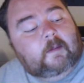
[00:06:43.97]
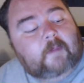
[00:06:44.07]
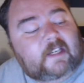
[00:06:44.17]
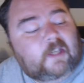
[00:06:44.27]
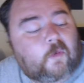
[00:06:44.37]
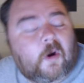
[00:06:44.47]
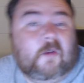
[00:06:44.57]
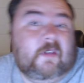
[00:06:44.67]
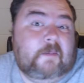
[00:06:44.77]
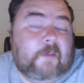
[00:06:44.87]
I do work
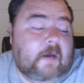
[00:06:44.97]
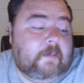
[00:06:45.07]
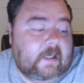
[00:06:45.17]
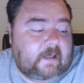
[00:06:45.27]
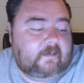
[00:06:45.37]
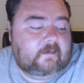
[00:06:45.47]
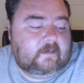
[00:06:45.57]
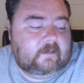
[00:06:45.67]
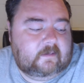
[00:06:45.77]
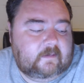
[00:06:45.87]
with the public.
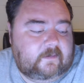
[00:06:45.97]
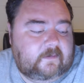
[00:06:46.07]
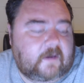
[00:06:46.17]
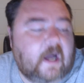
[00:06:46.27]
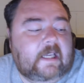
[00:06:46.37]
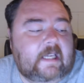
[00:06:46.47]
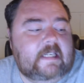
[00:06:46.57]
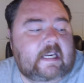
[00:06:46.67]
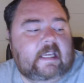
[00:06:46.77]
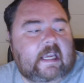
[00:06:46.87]
Fucking
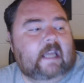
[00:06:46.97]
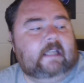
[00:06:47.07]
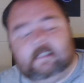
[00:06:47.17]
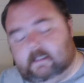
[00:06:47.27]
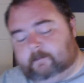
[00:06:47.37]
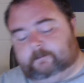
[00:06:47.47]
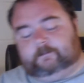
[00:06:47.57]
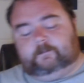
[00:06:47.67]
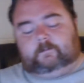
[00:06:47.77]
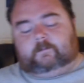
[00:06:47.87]
dickheads.
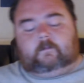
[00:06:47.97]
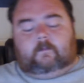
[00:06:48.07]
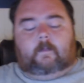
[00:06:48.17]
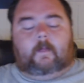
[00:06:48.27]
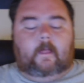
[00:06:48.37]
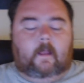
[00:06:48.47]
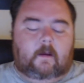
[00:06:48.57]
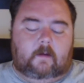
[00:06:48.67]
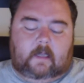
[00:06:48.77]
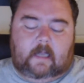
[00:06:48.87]

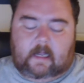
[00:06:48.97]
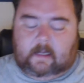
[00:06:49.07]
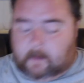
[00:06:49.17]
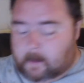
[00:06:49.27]
Okay.